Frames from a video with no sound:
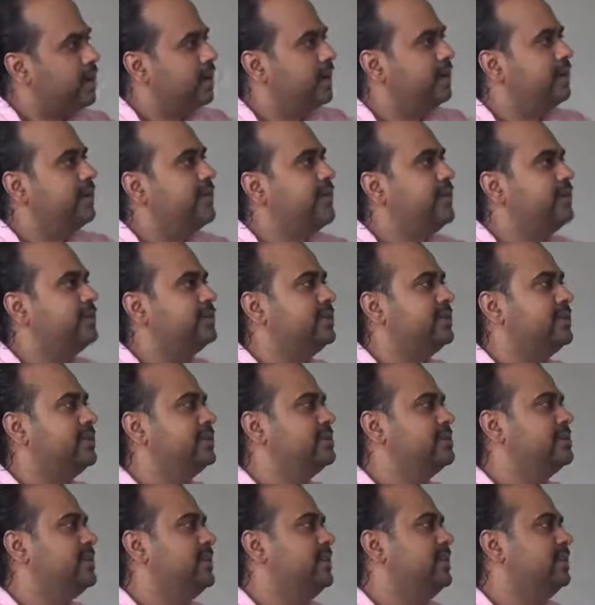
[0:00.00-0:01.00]
hungry and
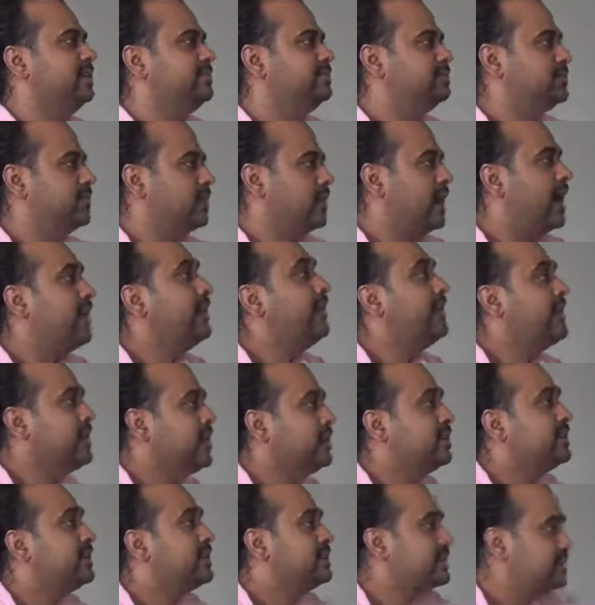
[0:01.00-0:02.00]
thirsty. Hungry
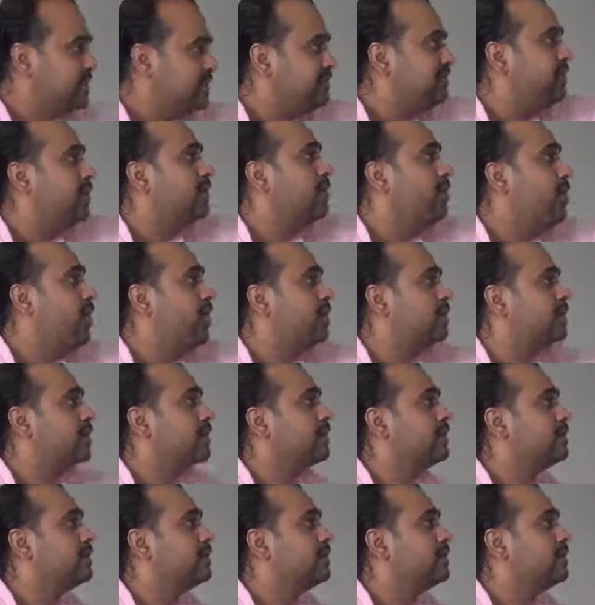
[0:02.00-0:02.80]
and thirsty for what?